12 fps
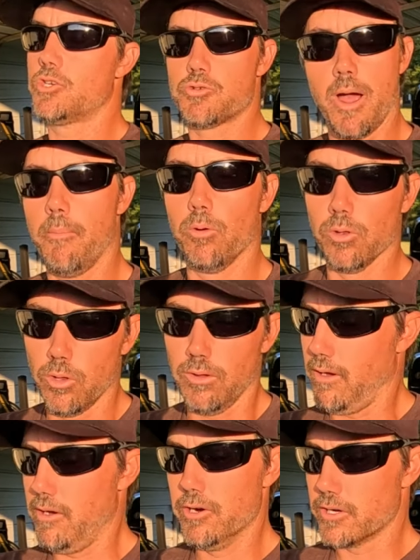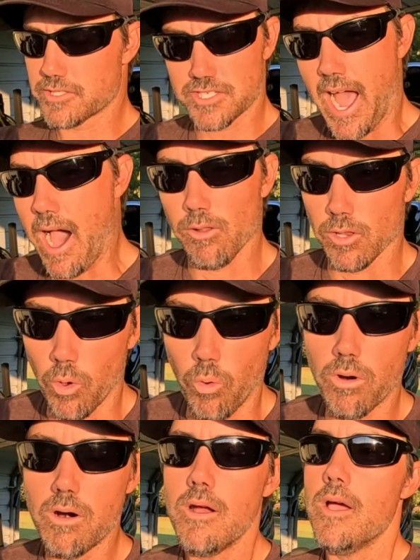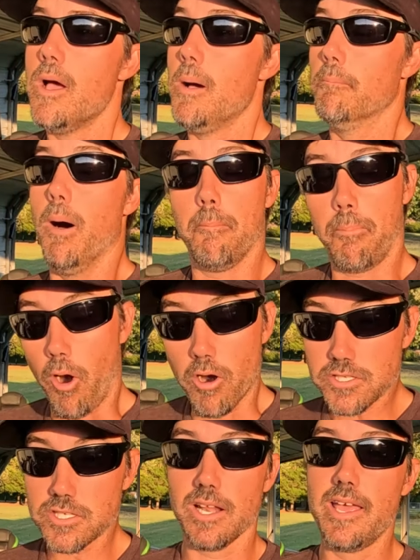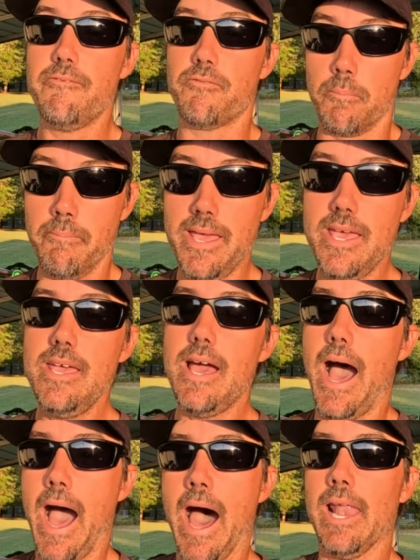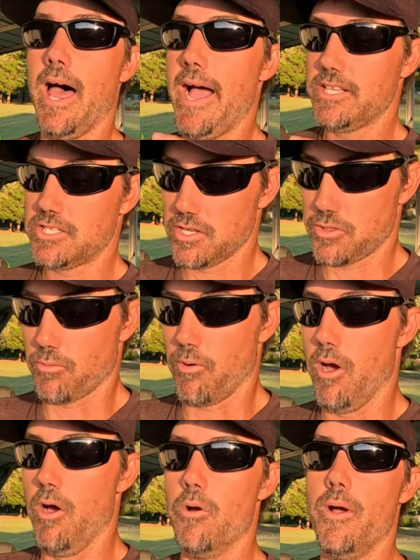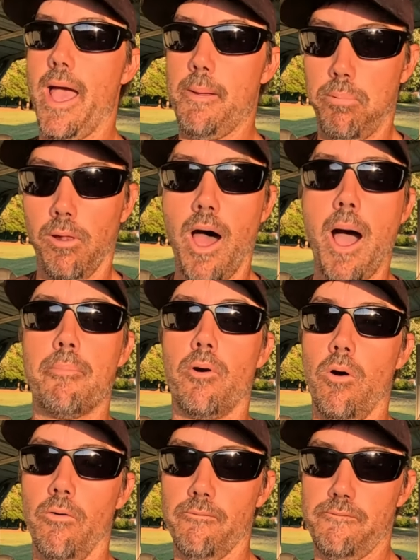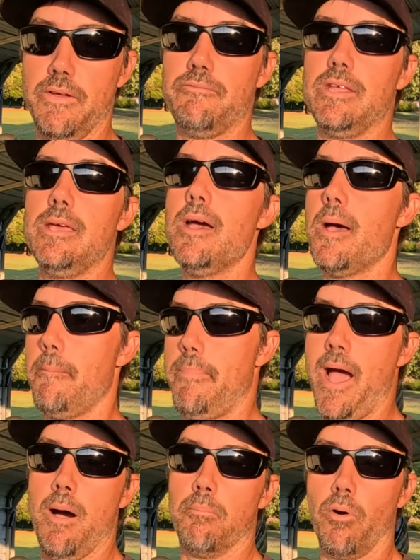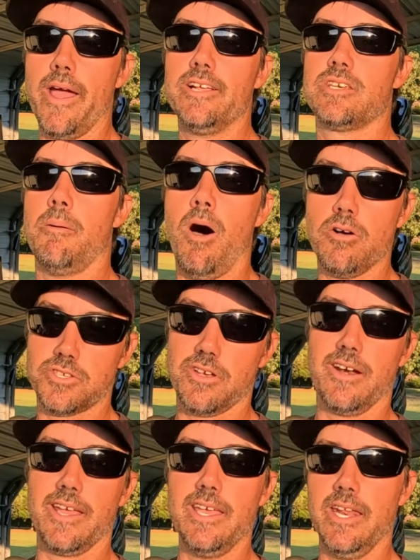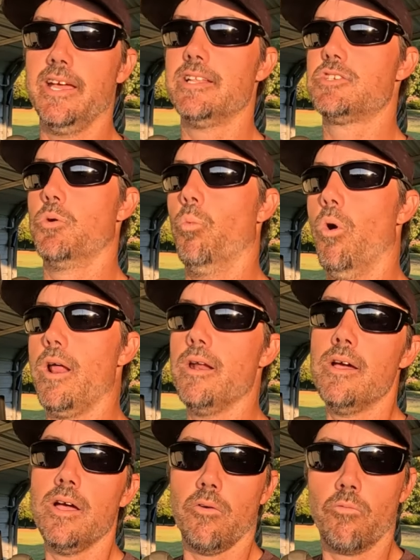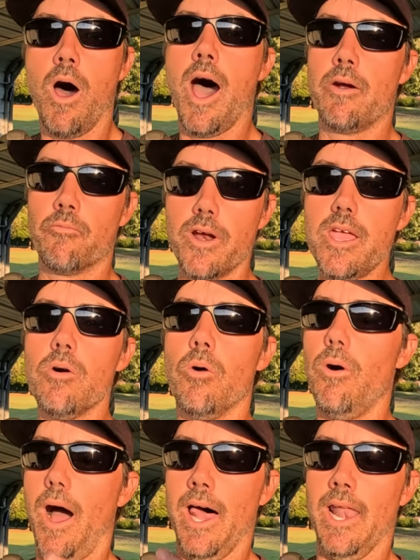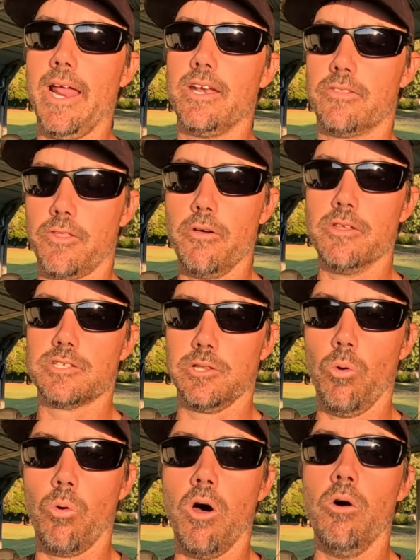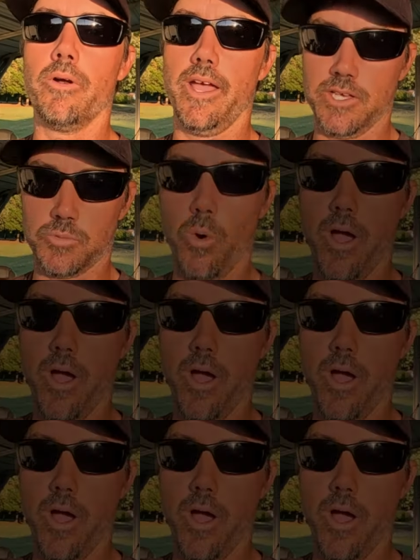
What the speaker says: treble a hook style lure. But personally, for me, I like to throw a plopper on 50-pound braid. So I'm also going to get into what rod and reel I like to throw this lure on as